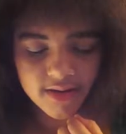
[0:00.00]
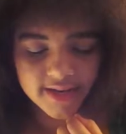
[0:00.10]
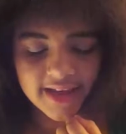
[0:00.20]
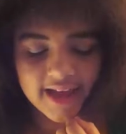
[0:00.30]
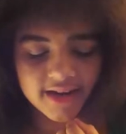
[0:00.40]
a
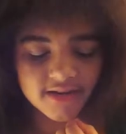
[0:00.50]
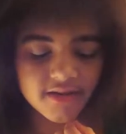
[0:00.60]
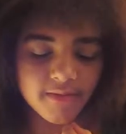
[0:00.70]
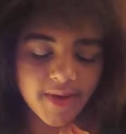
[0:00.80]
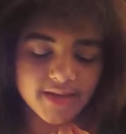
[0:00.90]
text
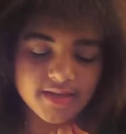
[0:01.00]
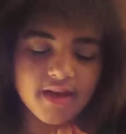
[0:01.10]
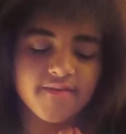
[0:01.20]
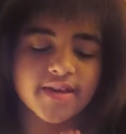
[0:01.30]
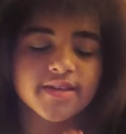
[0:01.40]
to the bus
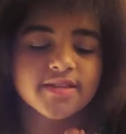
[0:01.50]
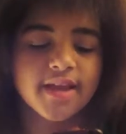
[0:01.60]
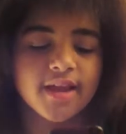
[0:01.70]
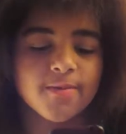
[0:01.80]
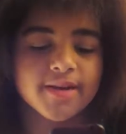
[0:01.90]
server
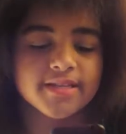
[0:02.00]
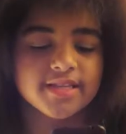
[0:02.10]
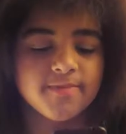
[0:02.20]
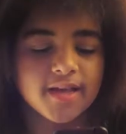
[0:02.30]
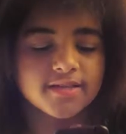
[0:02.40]
saying, when is
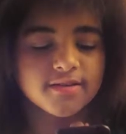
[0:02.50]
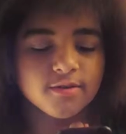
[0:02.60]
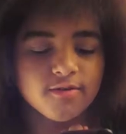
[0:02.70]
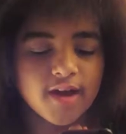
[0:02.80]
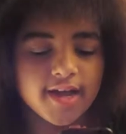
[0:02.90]
this bus going
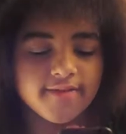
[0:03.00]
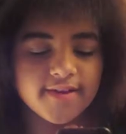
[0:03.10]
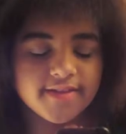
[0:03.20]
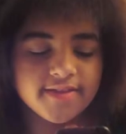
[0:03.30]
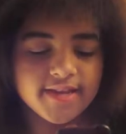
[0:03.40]
to arrive?
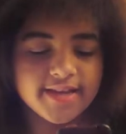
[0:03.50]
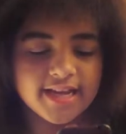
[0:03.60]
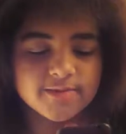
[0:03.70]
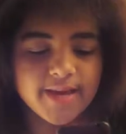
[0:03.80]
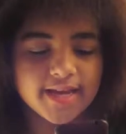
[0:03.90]
And then they
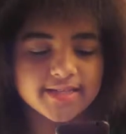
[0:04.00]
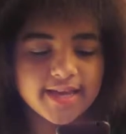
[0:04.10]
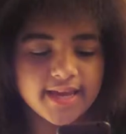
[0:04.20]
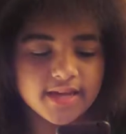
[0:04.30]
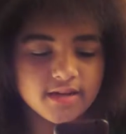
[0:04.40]
text back
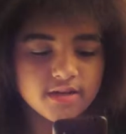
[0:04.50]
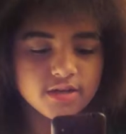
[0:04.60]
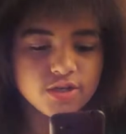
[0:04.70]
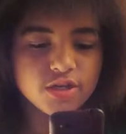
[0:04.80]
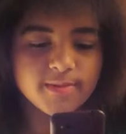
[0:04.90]
saying,
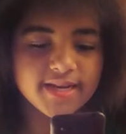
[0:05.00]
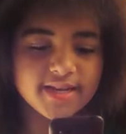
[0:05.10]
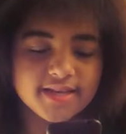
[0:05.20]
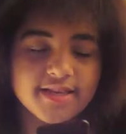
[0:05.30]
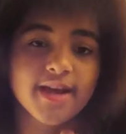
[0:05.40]
2
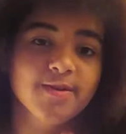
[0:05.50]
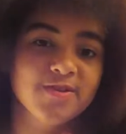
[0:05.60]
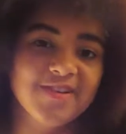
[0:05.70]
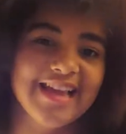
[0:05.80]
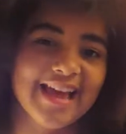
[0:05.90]
minutes, and I
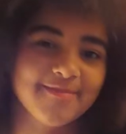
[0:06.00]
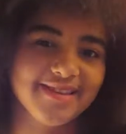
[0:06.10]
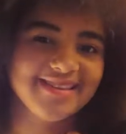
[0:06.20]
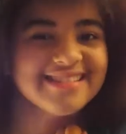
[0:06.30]
was really happy.